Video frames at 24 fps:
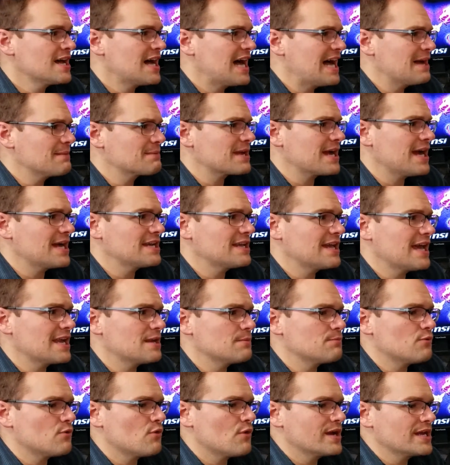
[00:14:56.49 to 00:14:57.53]
I'm kind of at a
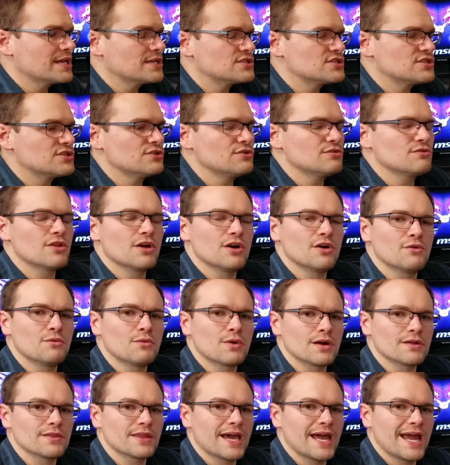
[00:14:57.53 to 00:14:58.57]
point, too, though,
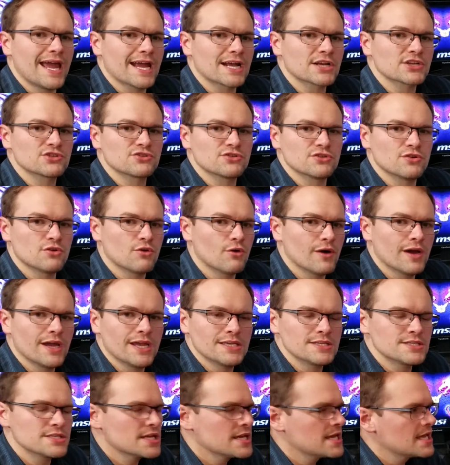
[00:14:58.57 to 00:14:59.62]
where that extra
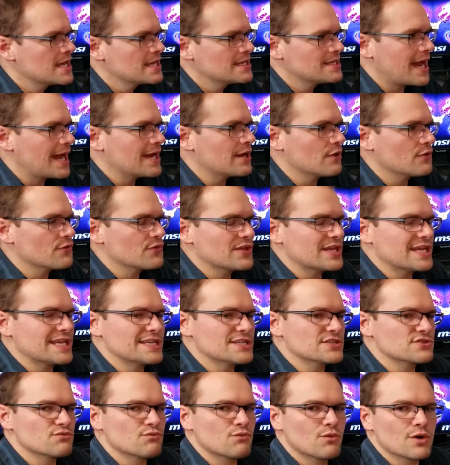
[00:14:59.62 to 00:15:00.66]
noise I don't think
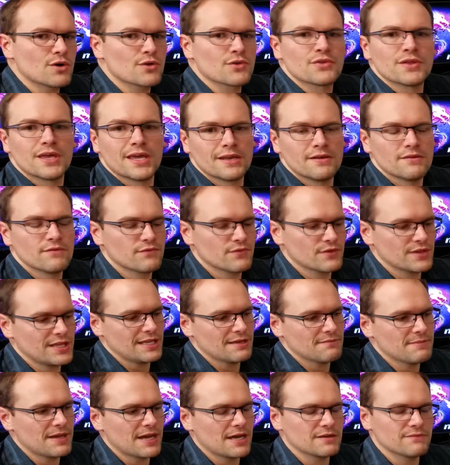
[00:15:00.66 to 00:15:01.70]
is worth it for
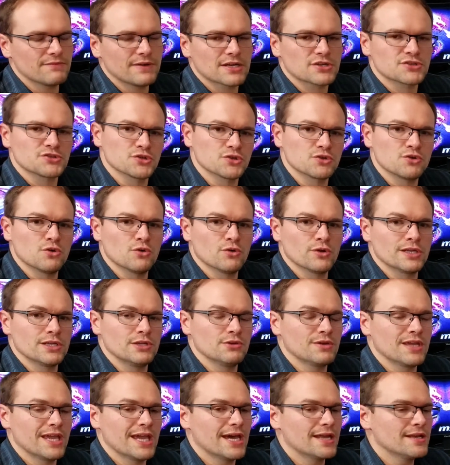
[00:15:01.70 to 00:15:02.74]
amount of extra cooling you
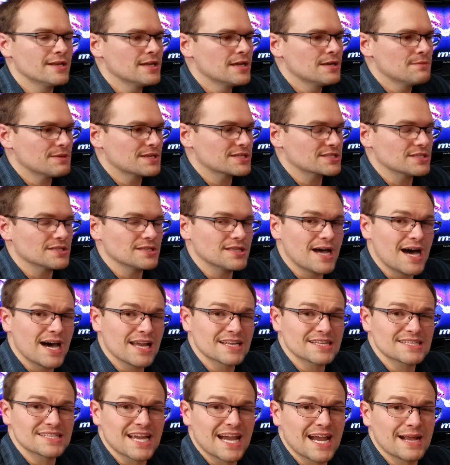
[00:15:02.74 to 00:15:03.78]
get. Because a lot
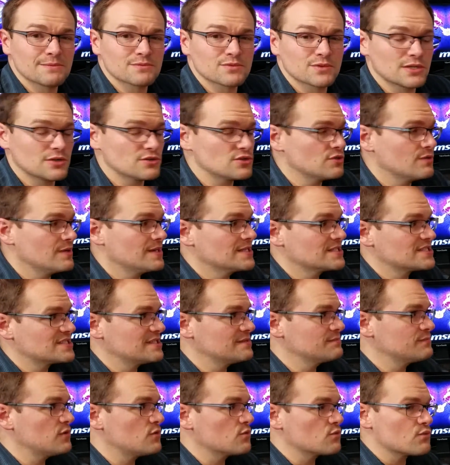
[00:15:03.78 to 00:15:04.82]
of times when you're doing a
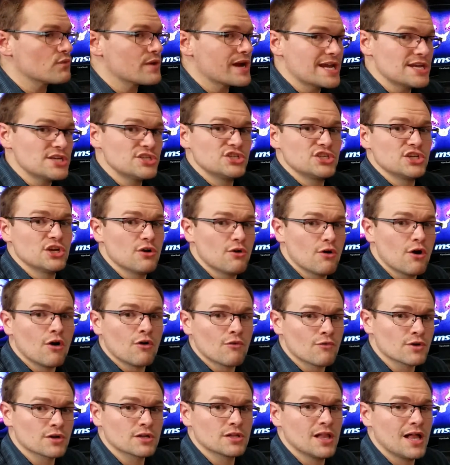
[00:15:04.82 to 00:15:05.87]
simple ratio
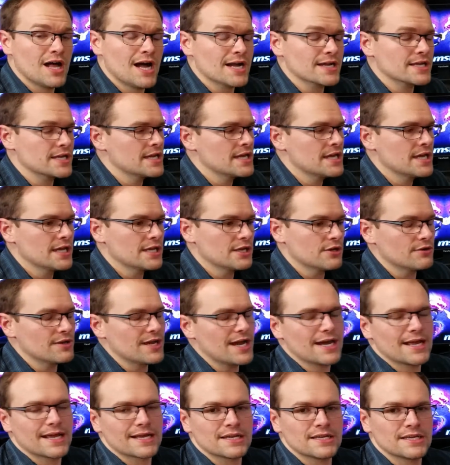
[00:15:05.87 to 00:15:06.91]
overclock, you're
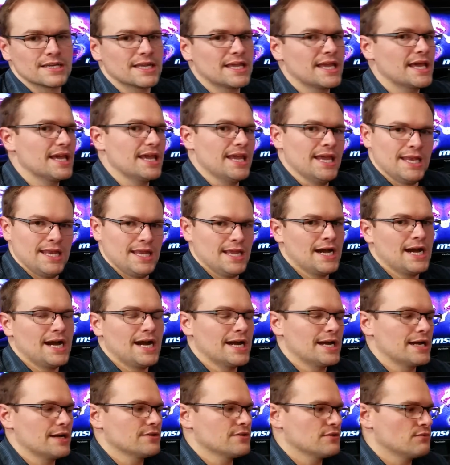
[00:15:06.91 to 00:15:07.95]
not going to get any
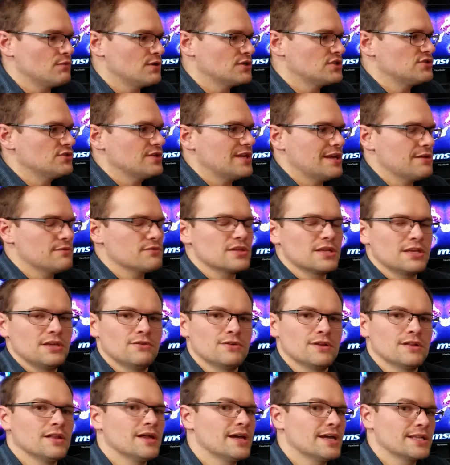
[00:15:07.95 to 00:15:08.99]
higher than what you get with a
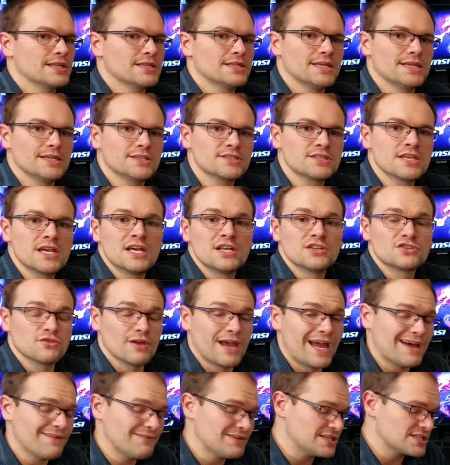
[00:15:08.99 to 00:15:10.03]
unit like this. So
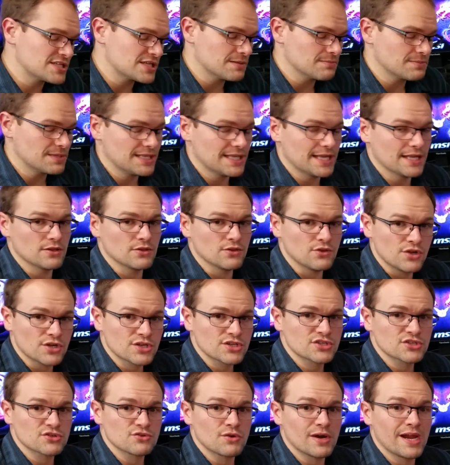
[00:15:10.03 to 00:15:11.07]
having something that
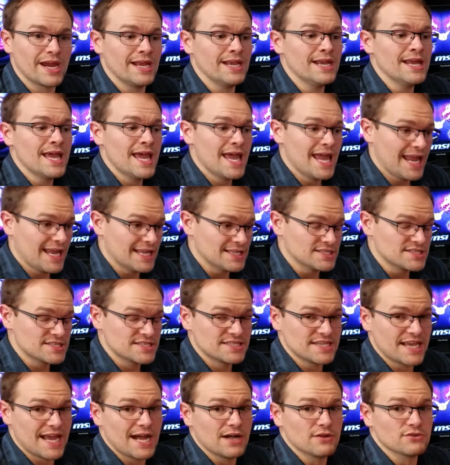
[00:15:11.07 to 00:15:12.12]
looks great and
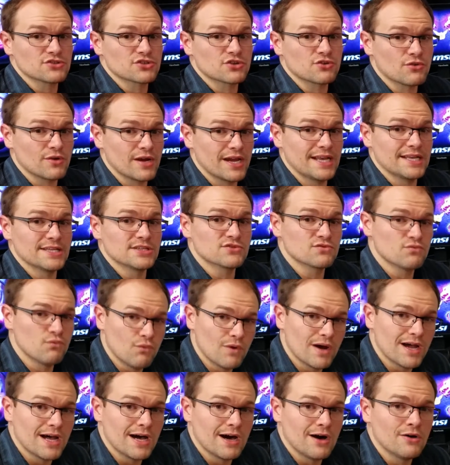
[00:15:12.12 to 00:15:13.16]
sounds great as
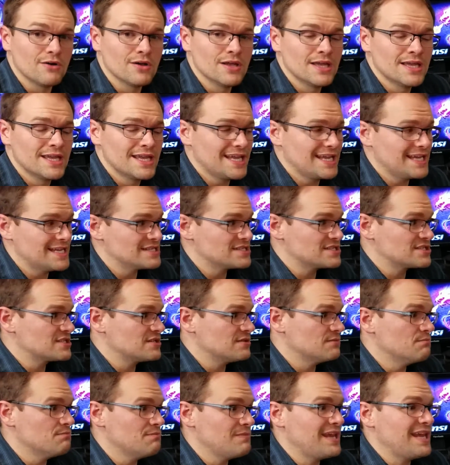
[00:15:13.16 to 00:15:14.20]
well is
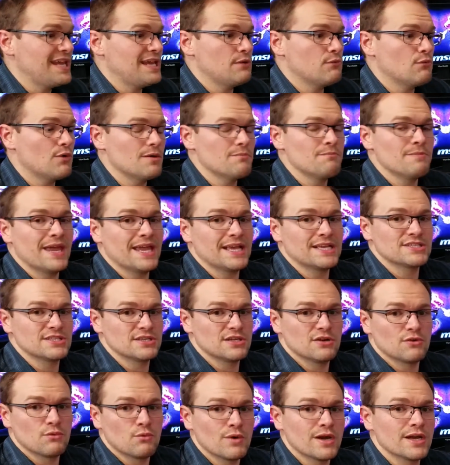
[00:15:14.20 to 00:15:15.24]
to me what makes
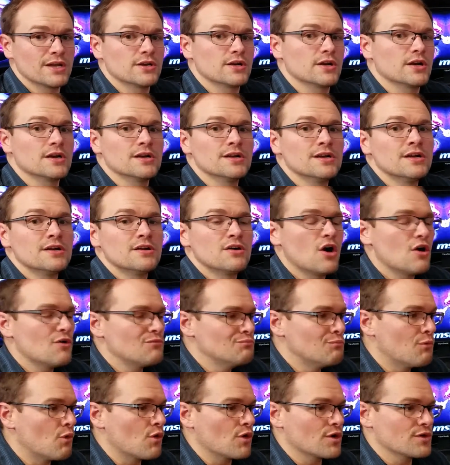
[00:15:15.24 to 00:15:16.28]
it a winner
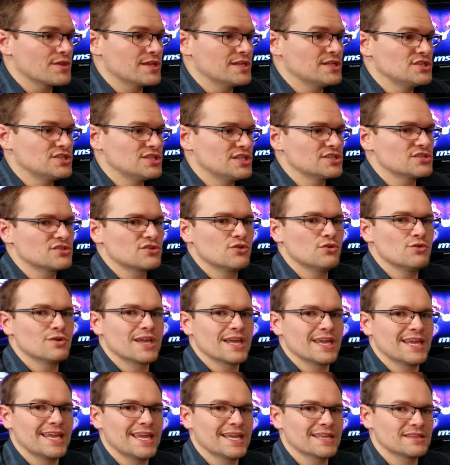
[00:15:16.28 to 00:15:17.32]
more than just who
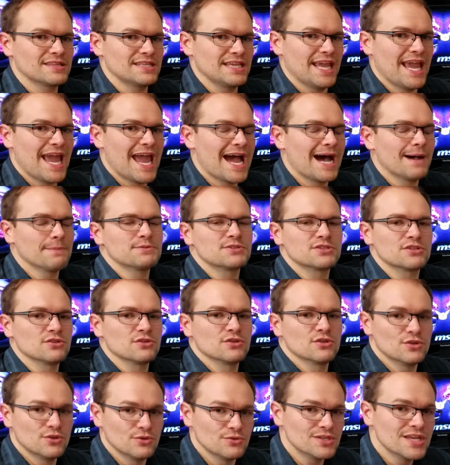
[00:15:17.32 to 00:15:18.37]
can get the
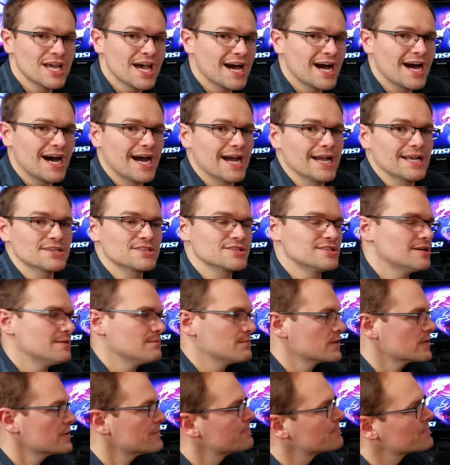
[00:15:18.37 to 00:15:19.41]
absolute highest
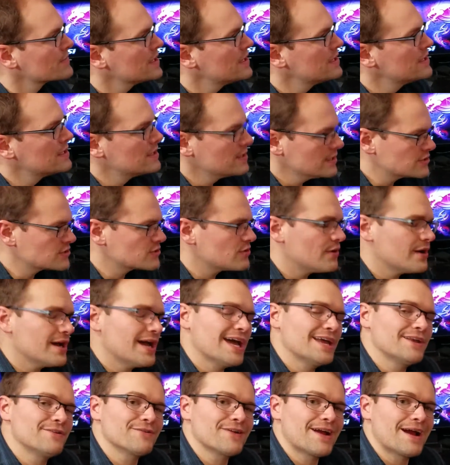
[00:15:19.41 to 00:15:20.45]
number. Let's go
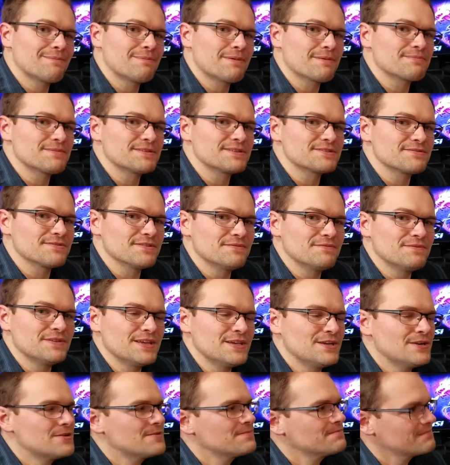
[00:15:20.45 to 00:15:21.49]
ahead and wrap up this
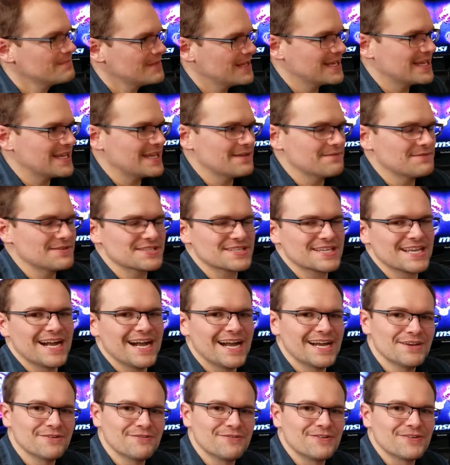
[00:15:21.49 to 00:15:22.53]
review and give this guy
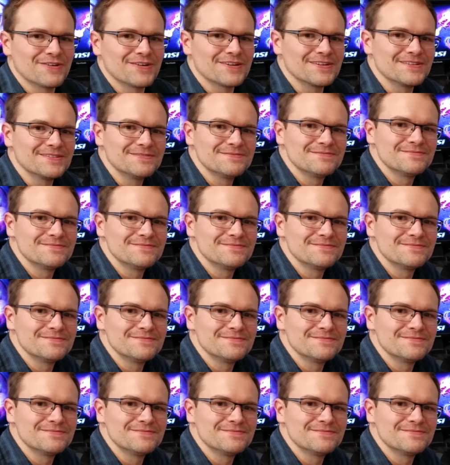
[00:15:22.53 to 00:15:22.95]
an award.